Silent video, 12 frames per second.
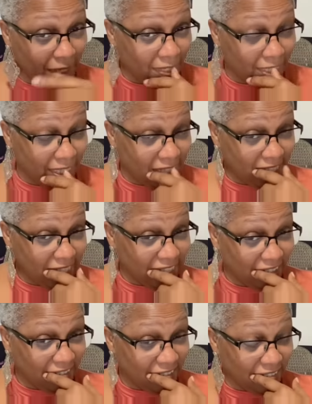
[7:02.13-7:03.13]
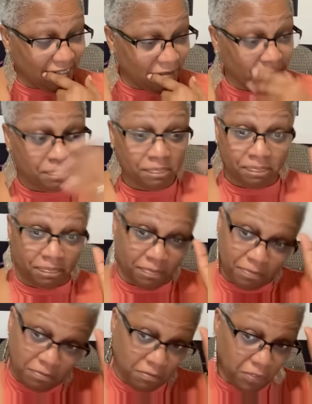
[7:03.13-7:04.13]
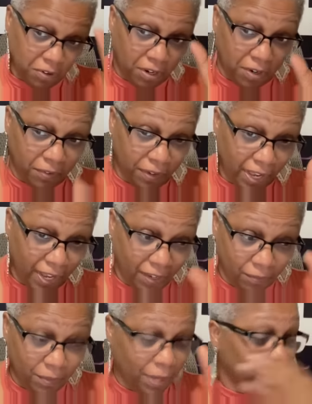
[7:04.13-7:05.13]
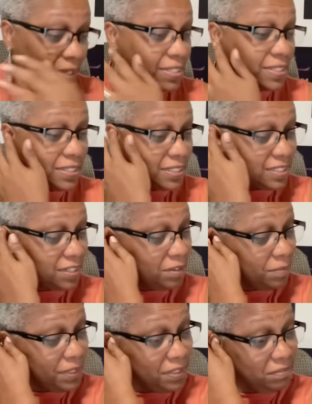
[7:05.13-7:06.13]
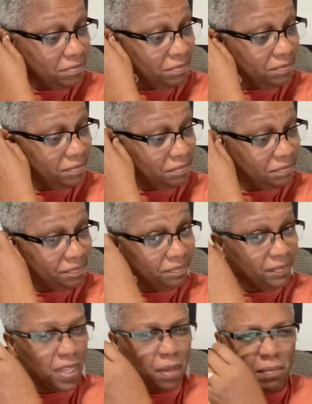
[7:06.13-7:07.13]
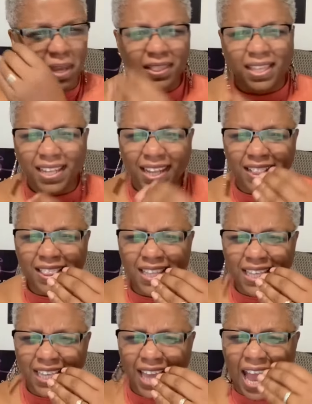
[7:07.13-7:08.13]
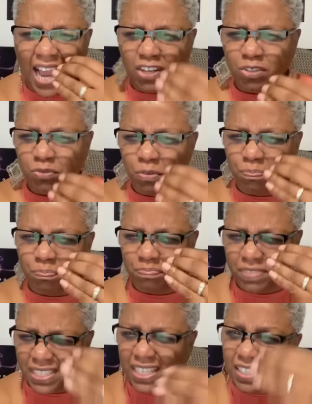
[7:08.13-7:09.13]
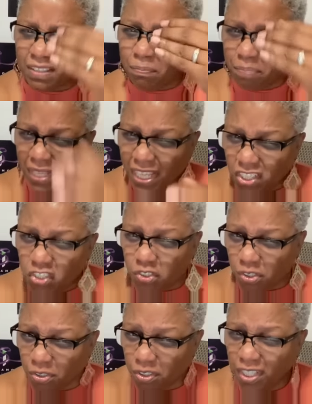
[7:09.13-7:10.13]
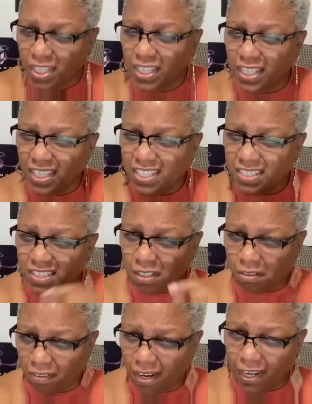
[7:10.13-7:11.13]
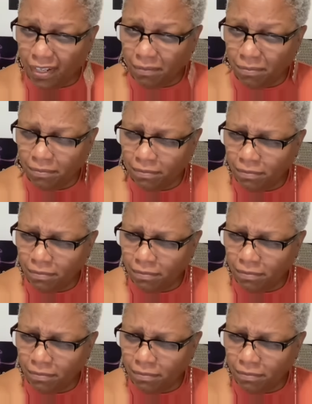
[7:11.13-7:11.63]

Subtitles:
make sense, is it? Okay, well, maybe it's going to be. Maybe the actual seeing the picture is the crime.